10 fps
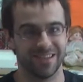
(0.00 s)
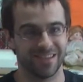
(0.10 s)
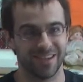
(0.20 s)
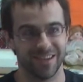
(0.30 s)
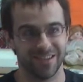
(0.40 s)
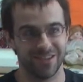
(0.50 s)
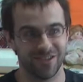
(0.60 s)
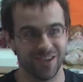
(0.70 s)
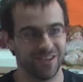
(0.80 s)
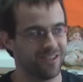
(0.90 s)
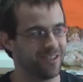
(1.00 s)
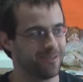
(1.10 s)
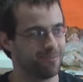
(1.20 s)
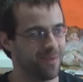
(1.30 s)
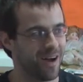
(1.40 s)
decides to change
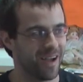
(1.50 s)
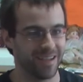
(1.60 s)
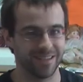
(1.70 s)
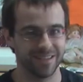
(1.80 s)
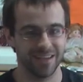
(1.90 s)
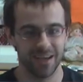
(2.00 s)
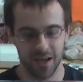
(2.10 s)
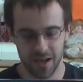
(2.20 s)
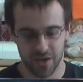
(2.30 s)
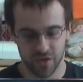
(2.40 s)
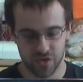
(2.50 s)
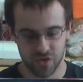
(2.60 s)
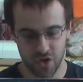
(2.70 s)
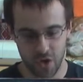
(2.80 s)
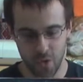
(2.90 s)
his mind.
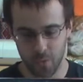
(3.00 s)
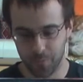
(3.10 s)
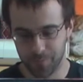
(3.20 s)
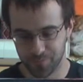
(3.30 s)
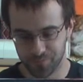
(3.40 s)
So